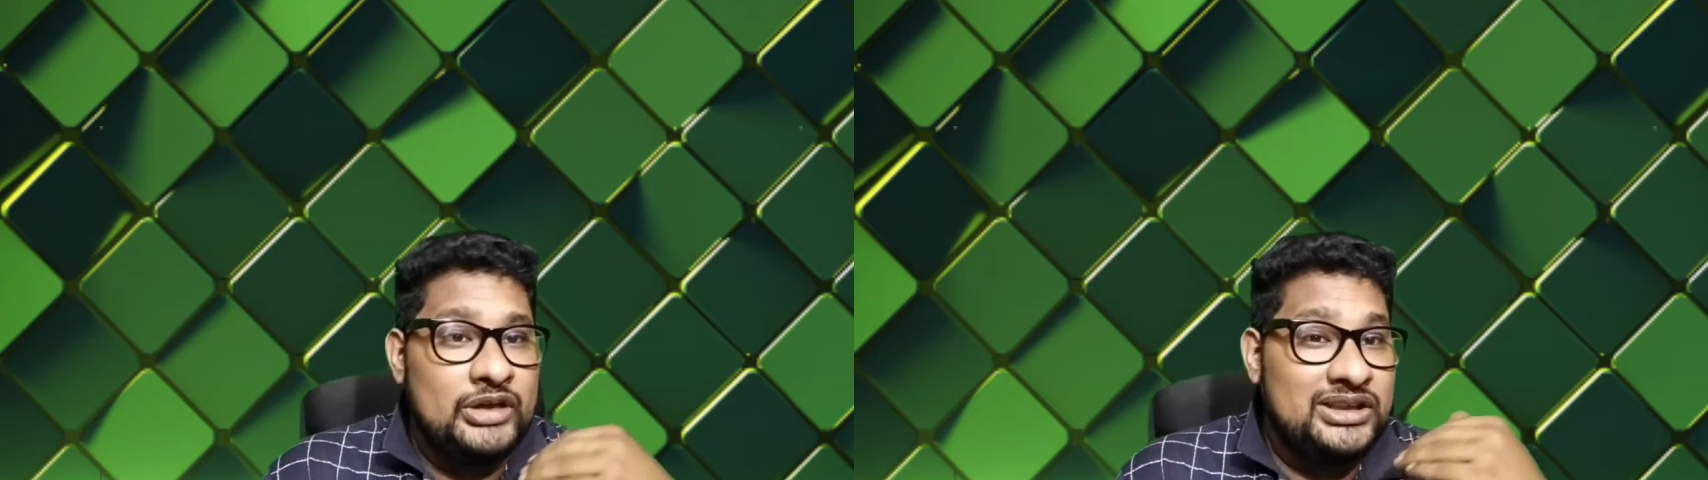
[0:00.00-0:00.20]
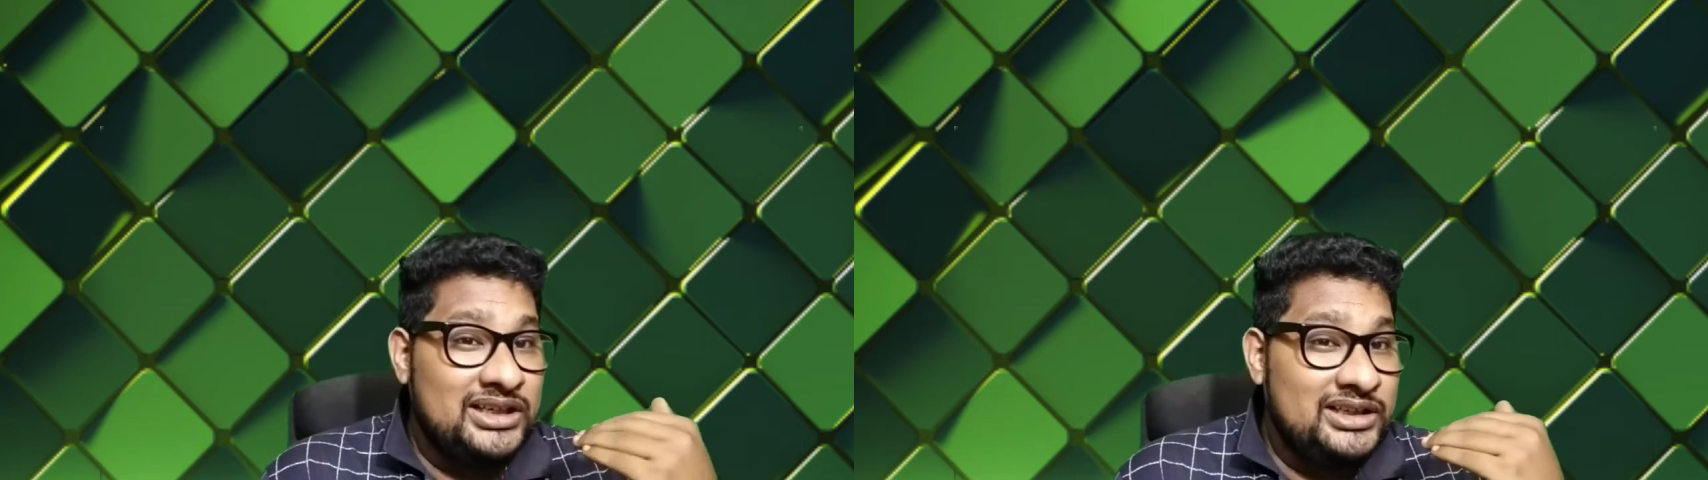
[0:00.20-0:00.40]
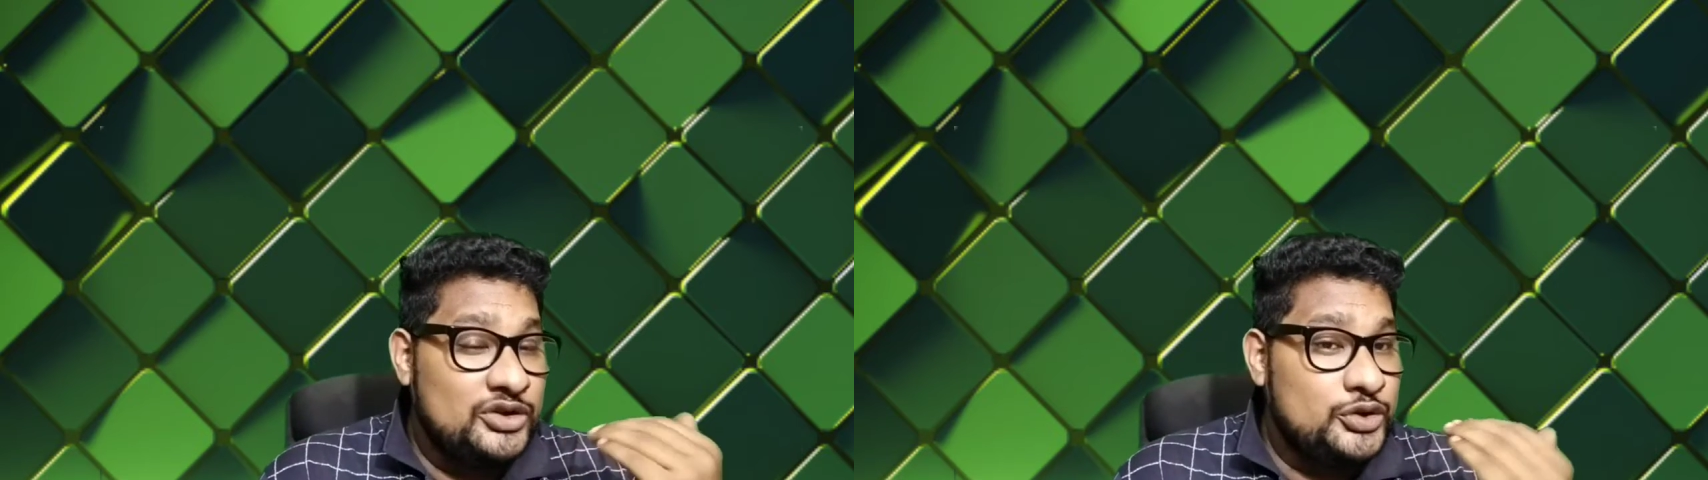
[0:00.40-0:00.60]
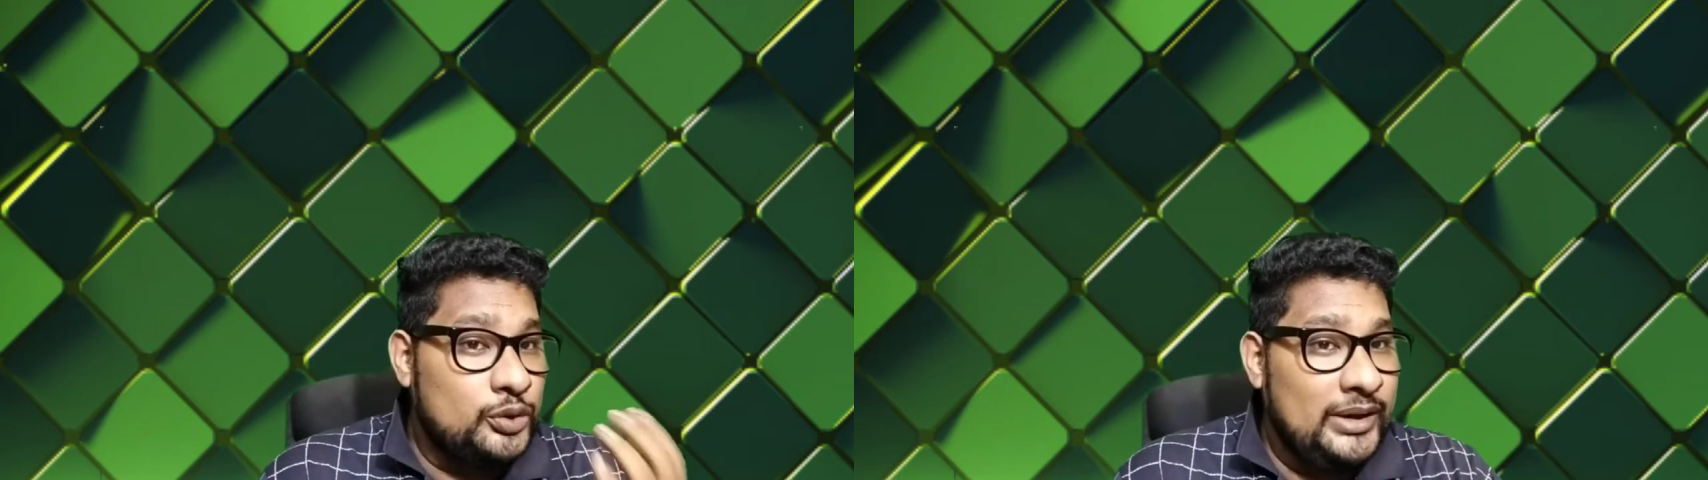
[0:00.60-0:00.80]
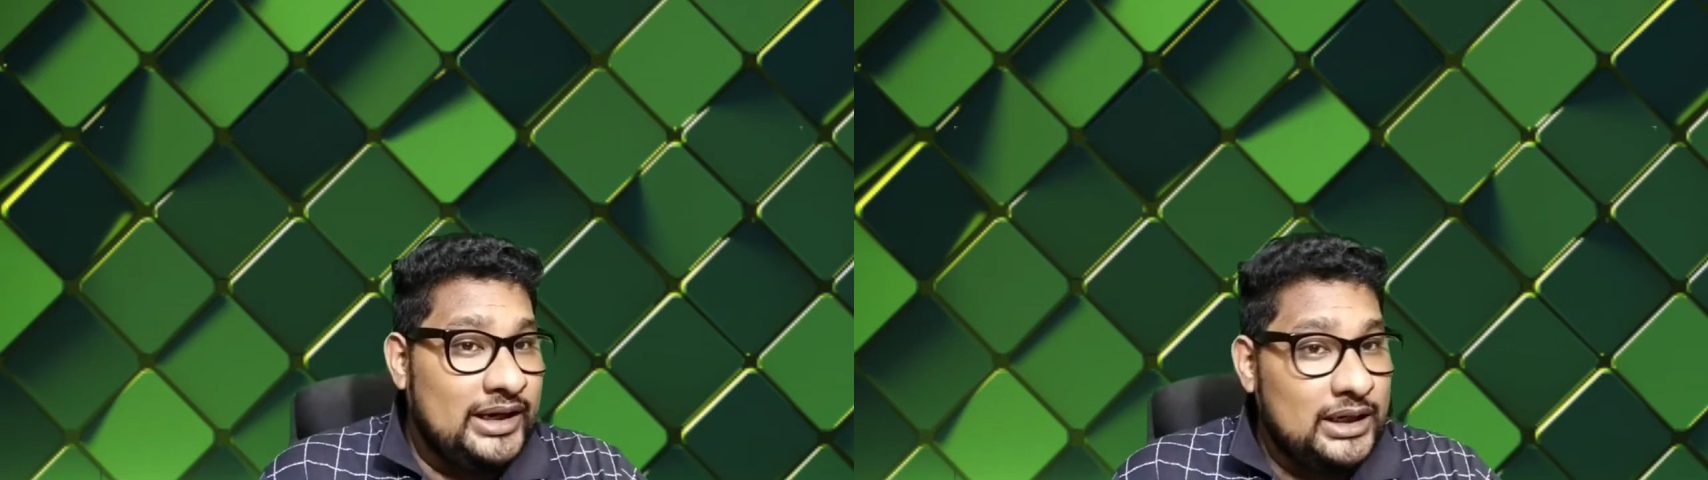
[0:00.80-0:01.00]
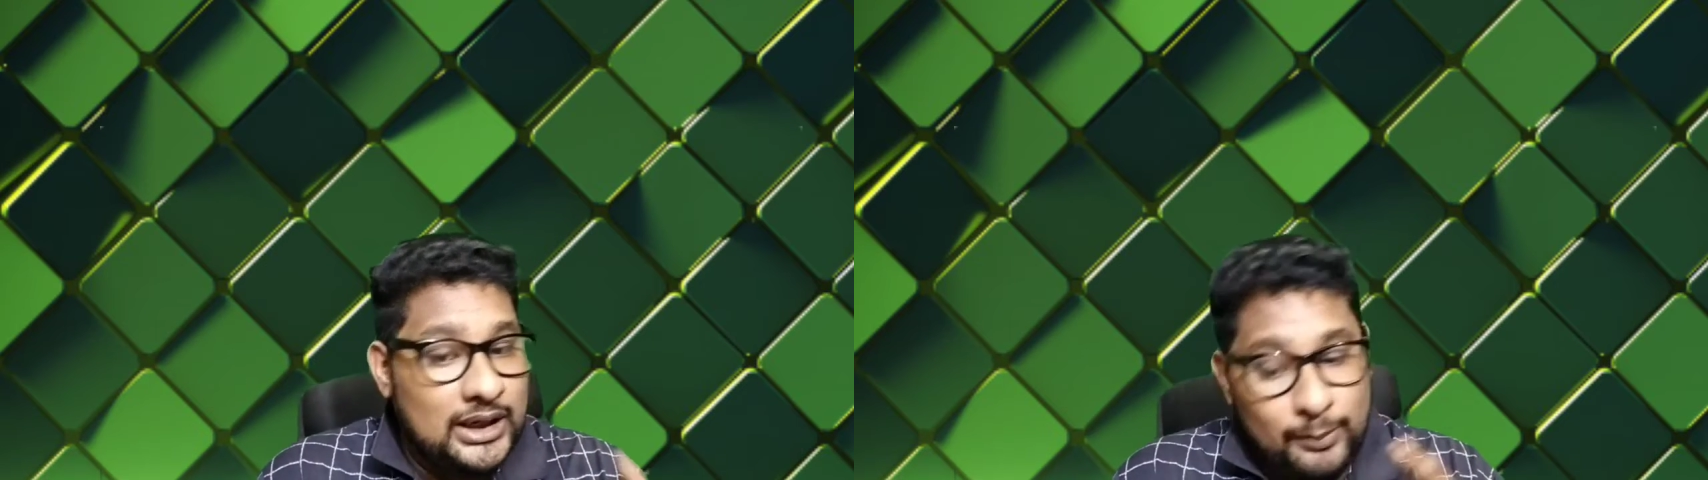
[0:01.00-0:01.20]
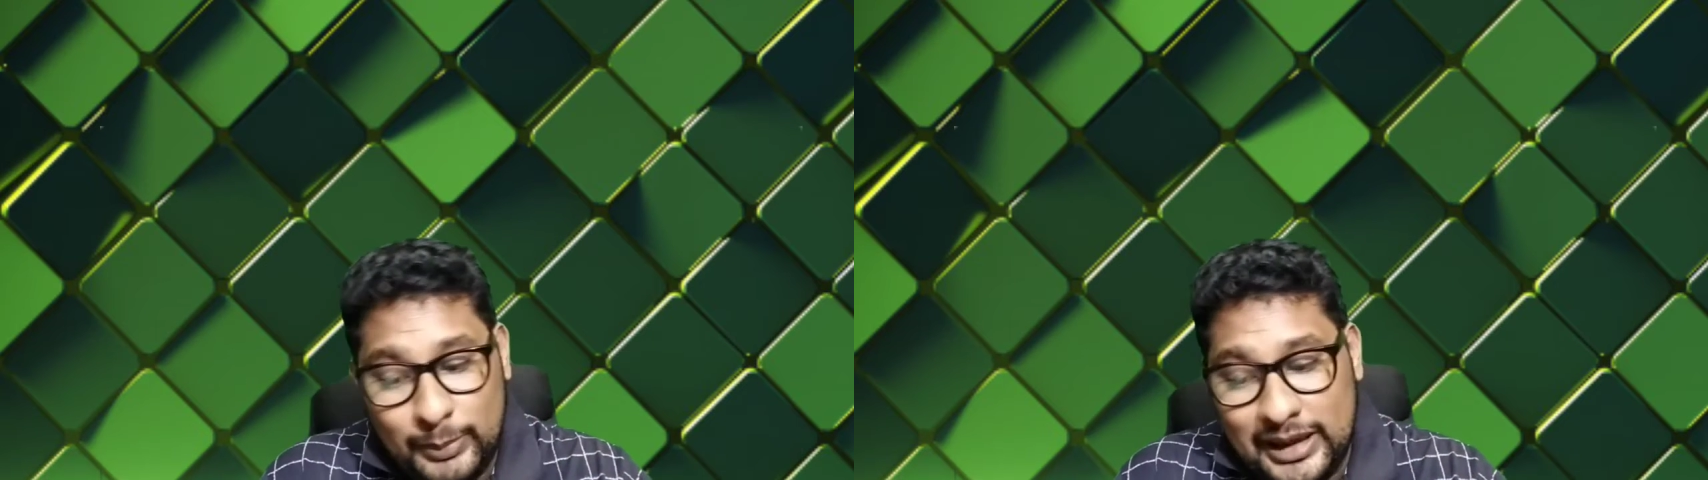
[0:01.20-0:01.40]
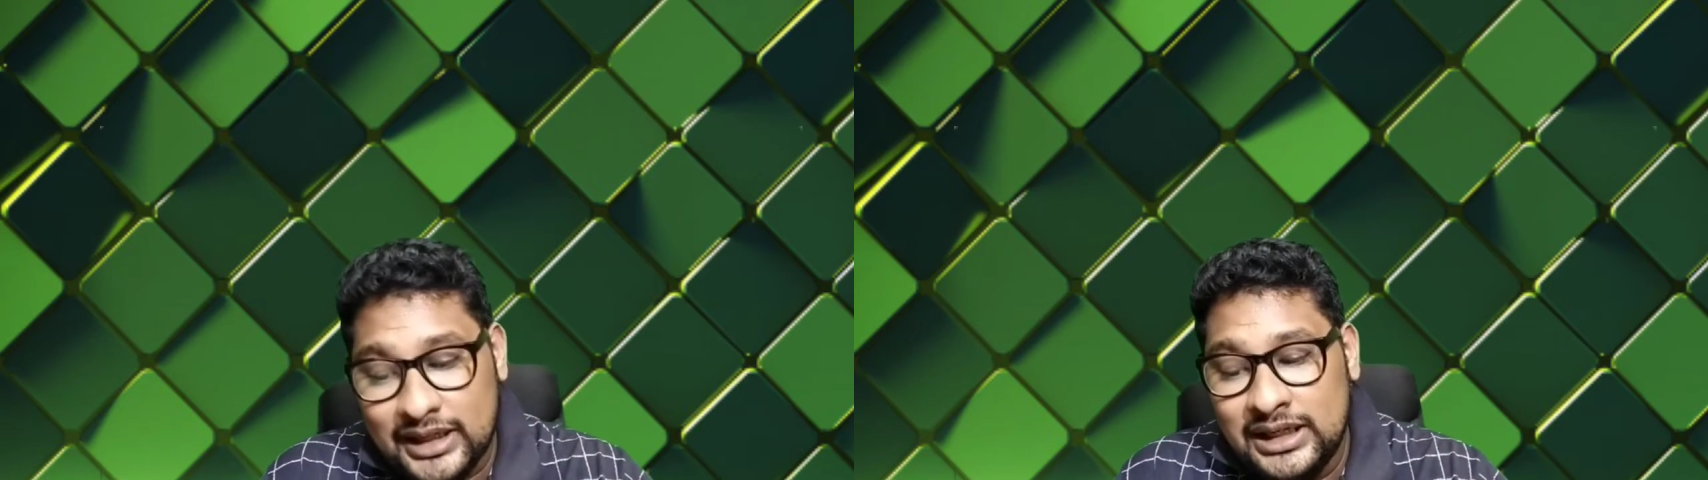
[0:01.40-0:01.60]
Thunders to make a
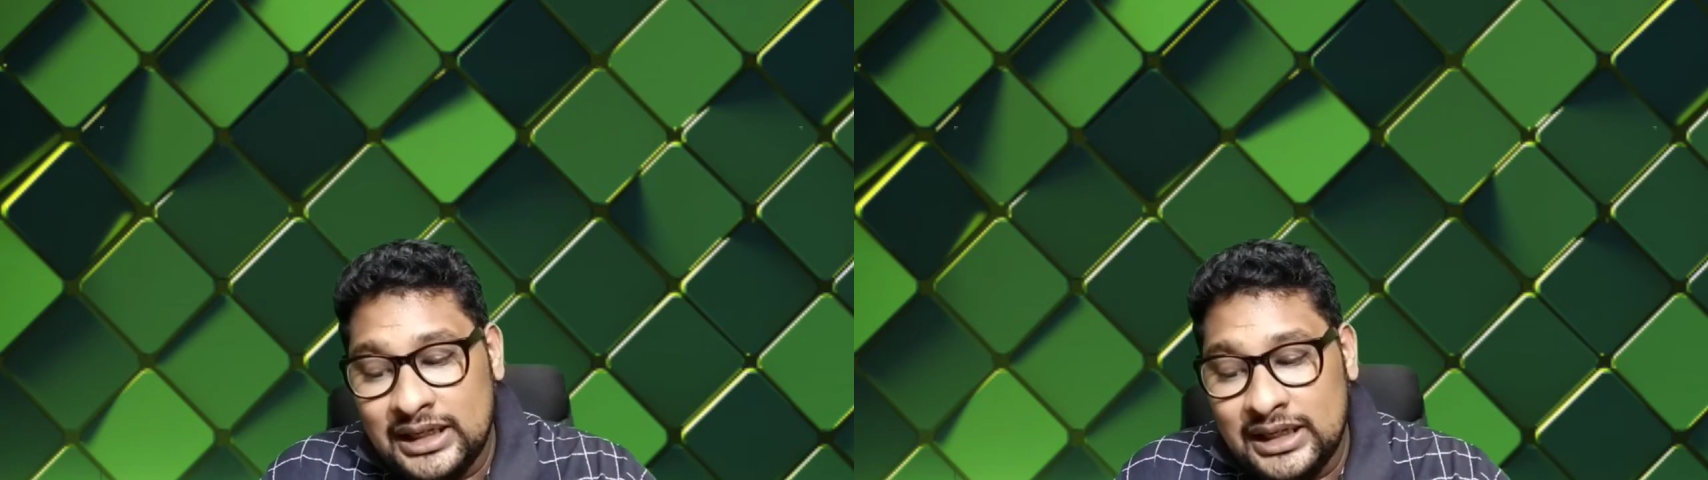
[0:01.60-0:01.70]
comeback.